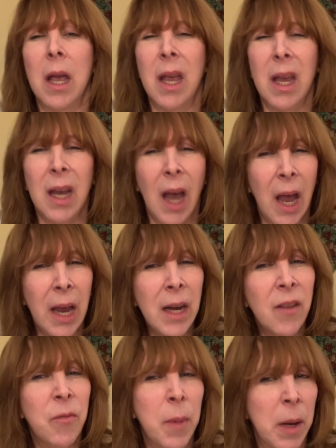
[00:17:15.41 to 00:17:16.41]
it kind
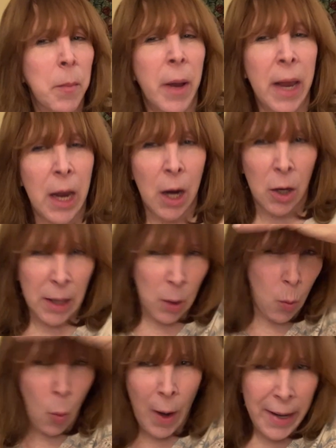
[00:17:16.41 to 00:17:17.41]
of made my hair like
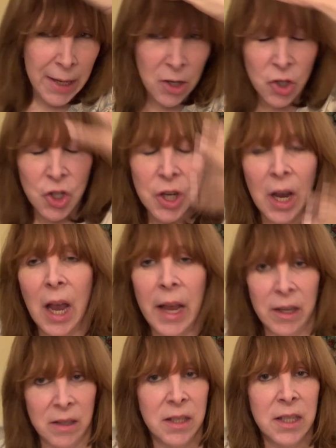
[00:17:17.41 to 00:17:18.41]
whitish. I
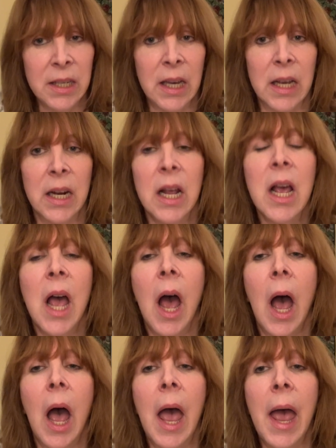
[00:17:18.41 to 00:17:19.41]
could see it.
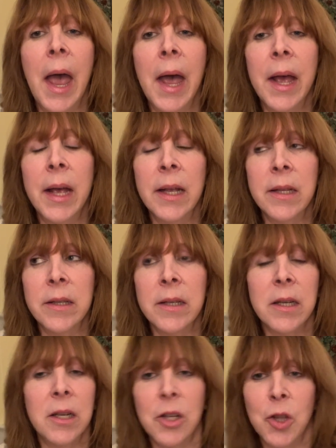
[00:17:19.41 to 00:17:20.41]
And
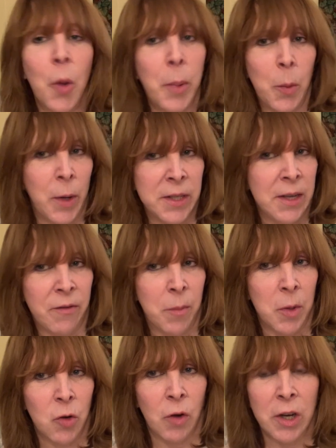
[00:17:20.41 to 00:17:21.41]
nobody wants that from
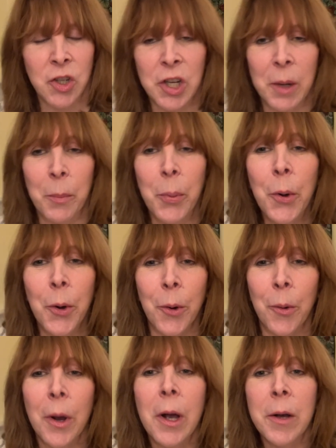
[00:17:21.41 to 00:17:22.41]
a dry
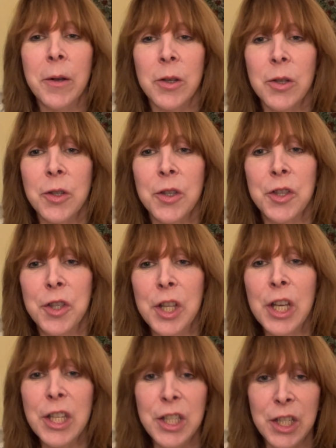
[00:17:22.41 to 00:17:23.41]
shampoo.
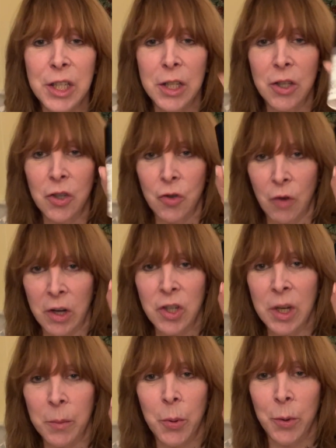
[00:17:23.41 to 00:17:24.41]
This dry
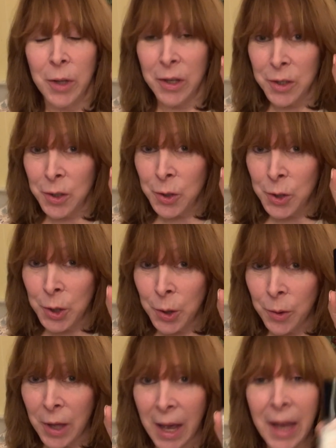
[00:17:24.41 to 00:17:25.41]
shampoo doesn't
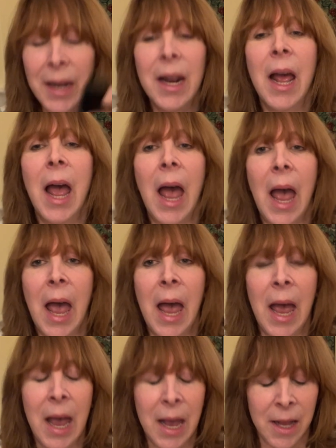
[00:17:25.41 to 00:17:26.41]
do that.
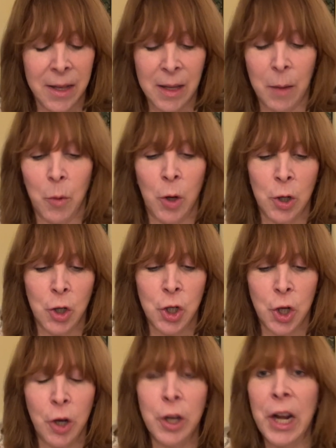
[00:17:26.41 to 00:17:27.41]
And I'm going to
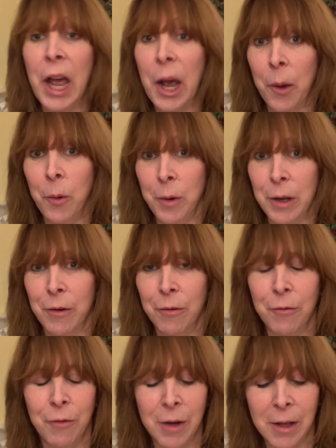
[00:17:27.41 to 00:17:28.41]
show you now in
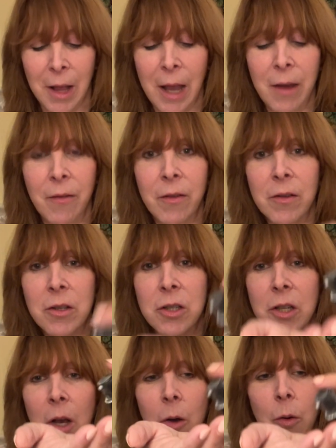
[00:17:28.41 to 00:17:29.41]
real life.
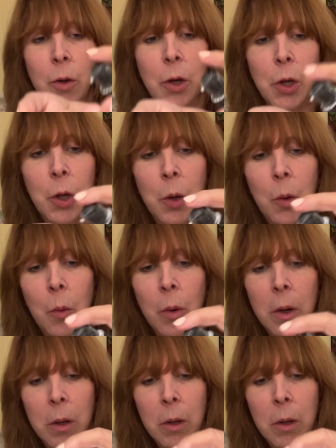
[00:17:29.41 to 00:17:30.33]
So you